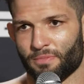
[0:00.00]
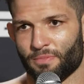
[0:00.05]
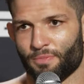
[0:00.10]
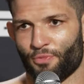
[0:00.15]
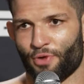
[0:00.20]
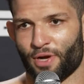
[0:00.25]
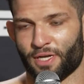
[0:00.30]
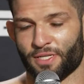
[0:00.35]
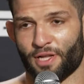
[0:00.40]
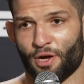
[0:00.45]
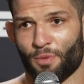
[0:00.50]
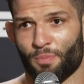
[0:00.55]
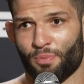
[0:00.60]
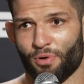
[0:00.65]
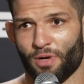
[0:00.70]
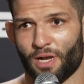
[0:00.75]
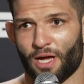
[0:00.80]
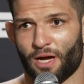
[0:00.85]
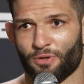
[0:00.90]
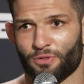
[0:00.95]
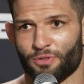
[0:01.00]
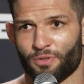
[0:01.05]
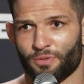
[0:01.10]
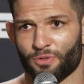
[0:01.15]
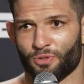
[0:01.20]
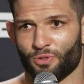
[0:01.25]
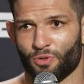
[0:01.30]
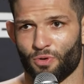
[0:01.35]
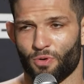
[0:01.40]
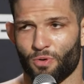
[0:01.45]
Brad Riddell pulled out,
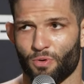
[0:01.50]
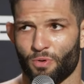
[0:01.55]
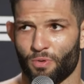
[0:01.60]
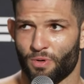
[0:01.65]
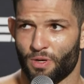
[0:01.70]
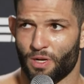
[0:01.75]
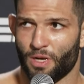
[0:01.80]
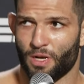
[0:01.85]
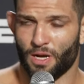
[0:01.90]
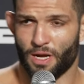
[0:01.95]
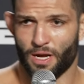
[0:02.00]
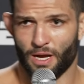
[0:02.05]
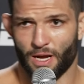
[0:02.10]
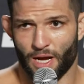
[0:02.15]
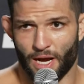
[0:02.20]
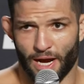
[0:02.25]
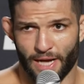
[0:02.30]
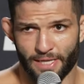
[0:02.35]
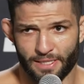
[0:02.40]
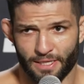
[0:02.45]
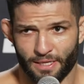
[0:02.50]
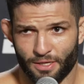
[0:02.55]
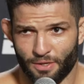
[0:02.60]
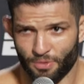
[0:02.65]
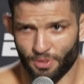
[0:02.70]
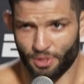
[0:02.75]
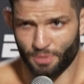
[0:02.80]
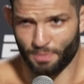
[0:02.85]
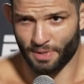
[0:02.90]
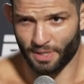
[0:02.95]
so I think it would